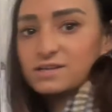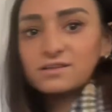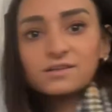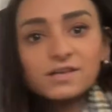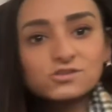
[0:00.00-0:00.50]

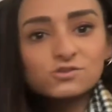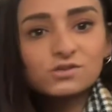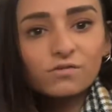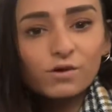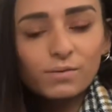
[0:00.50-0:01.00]
Let's use
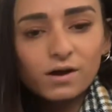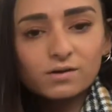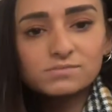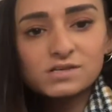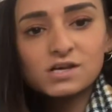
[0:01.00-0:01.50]
our robot
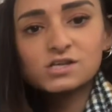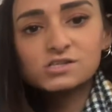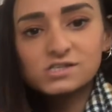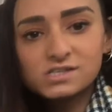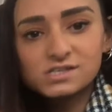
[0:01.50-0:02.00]
arms.
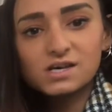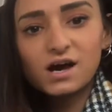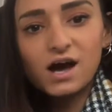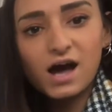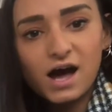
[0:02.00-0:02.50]

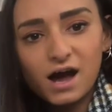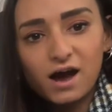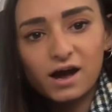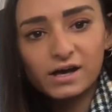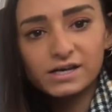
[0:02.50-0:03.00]

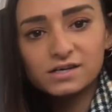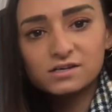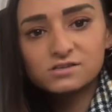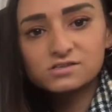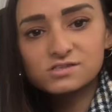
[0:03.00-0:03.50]
I.
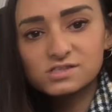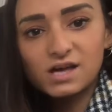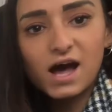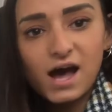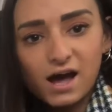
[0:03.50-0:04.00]

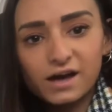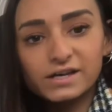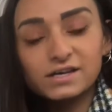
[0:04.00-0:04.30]
Sigh.